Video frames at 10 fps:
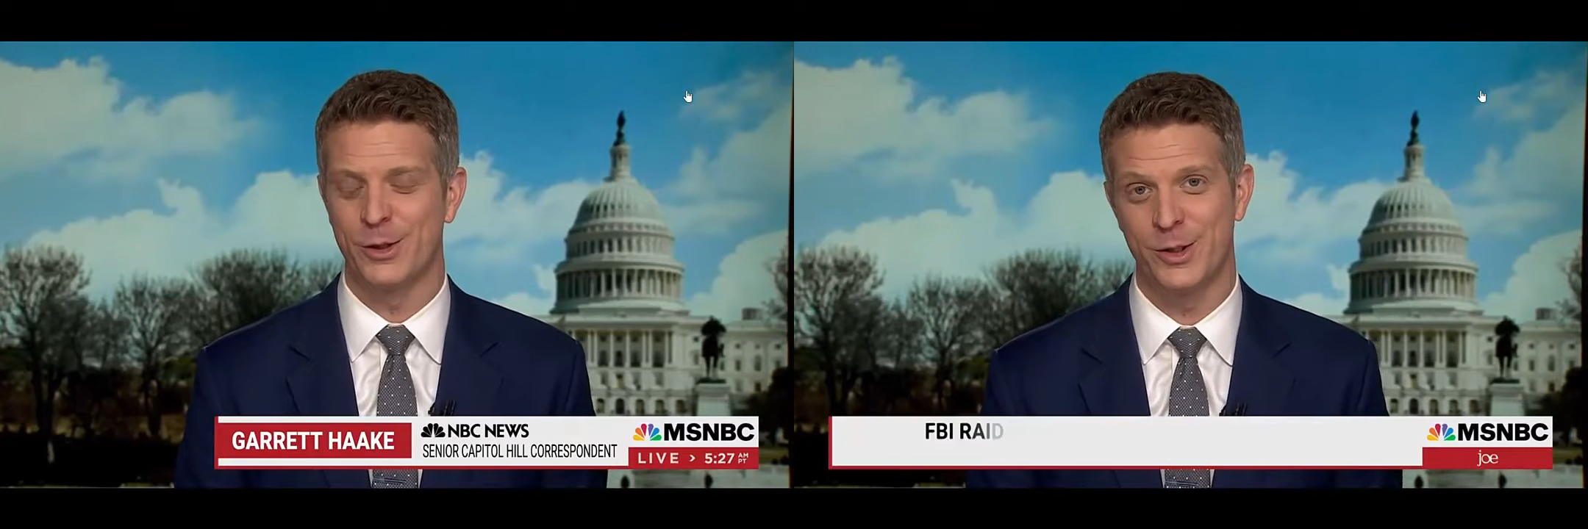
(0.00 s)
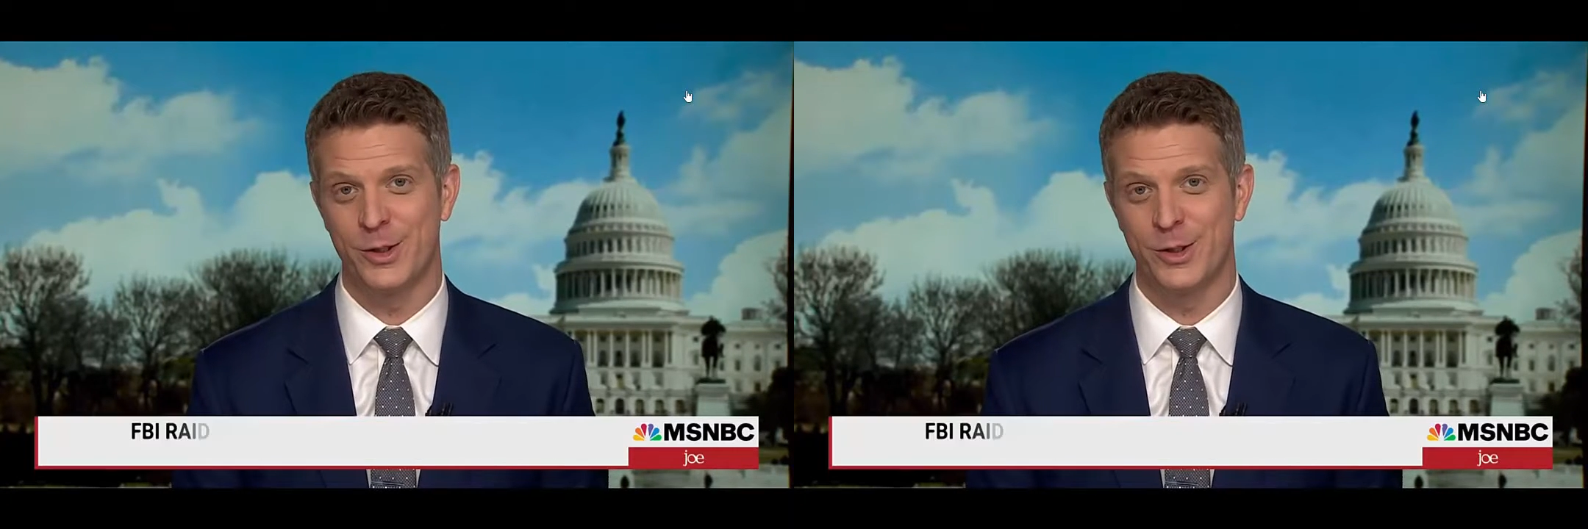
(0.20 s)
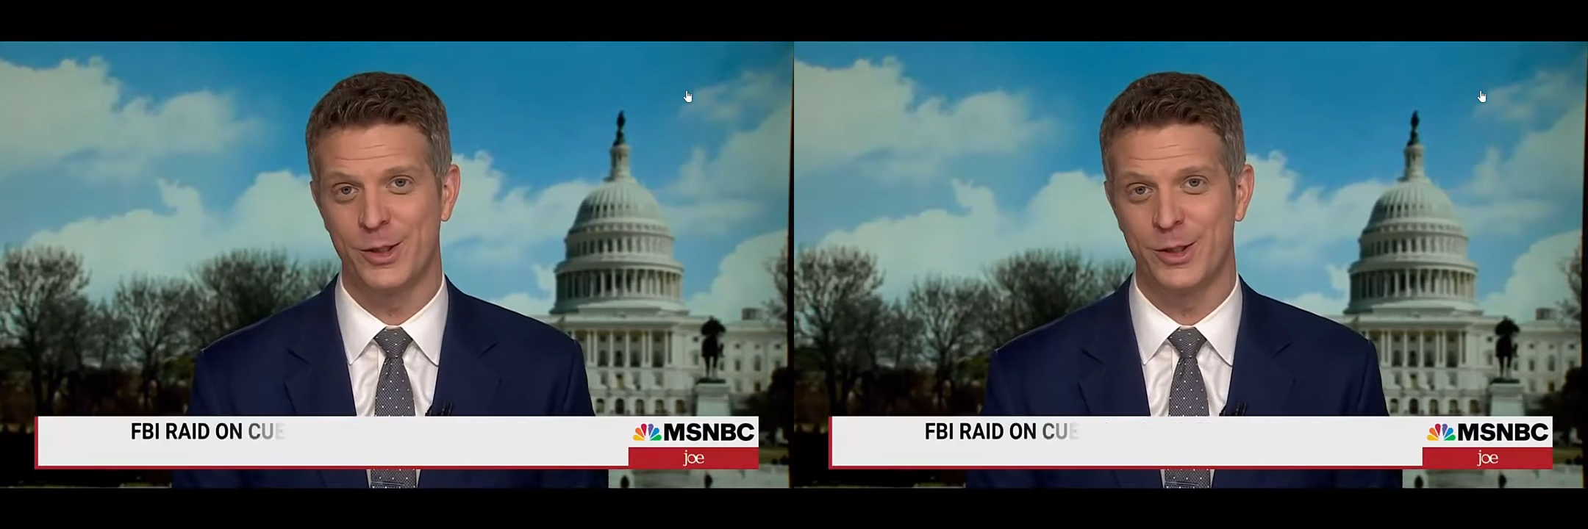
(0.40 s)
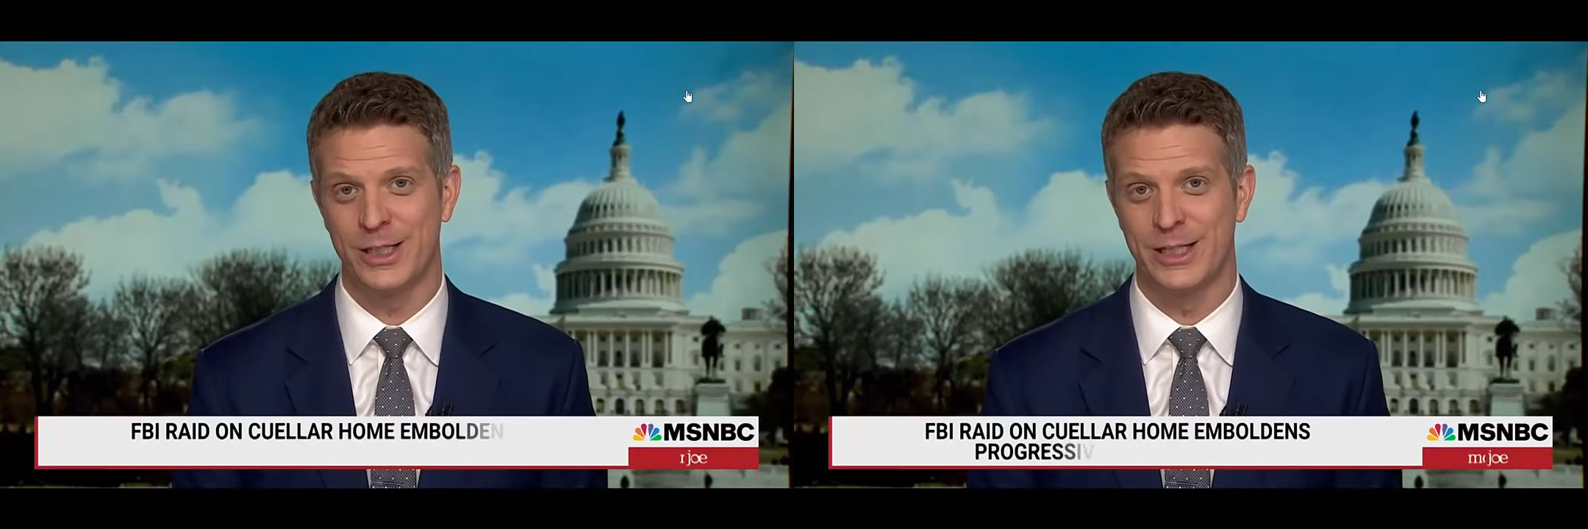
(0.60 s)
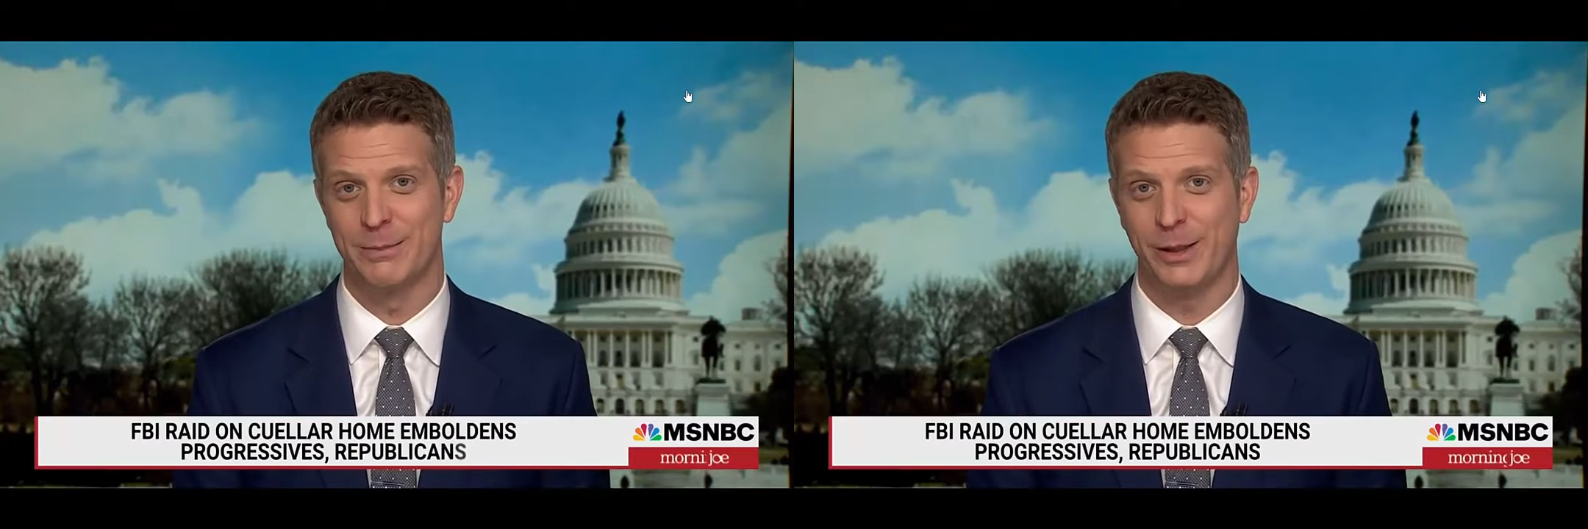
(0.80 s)
blue
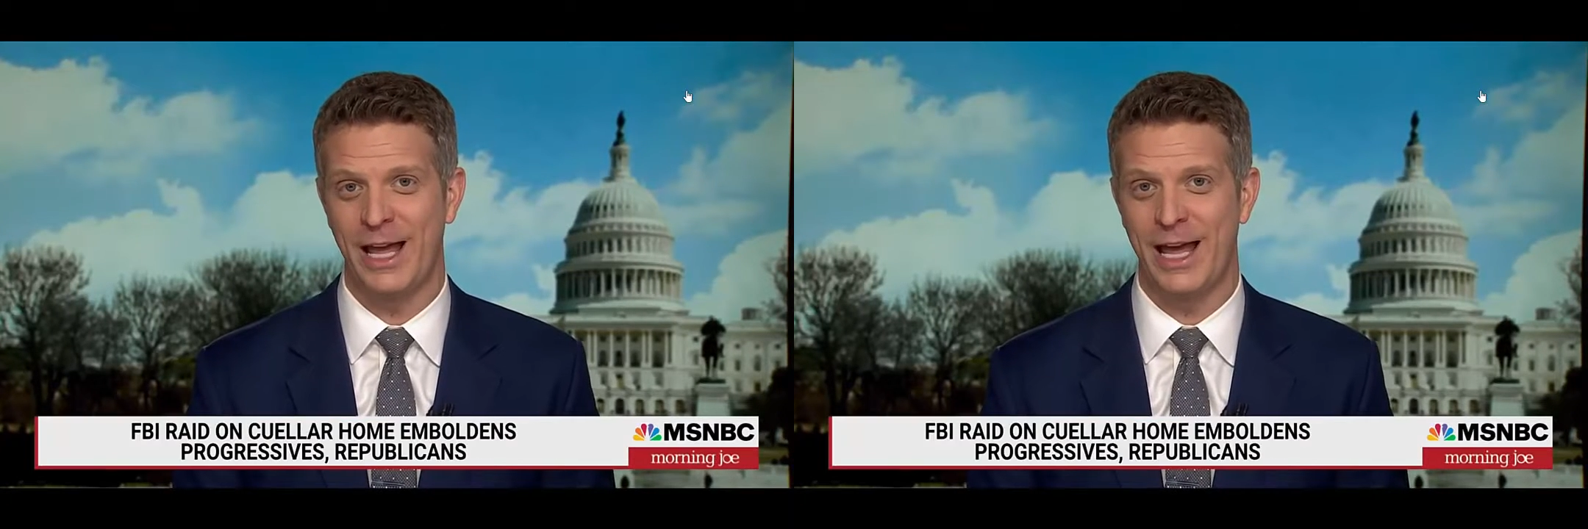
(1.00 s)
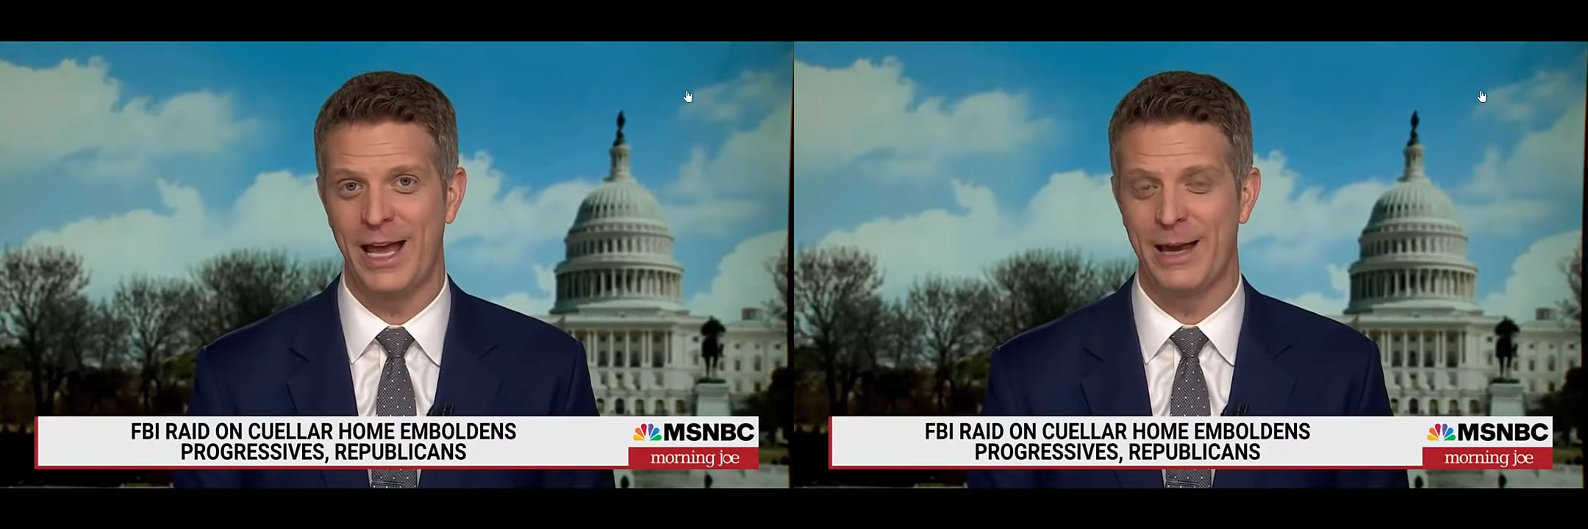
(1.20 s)
seat in play.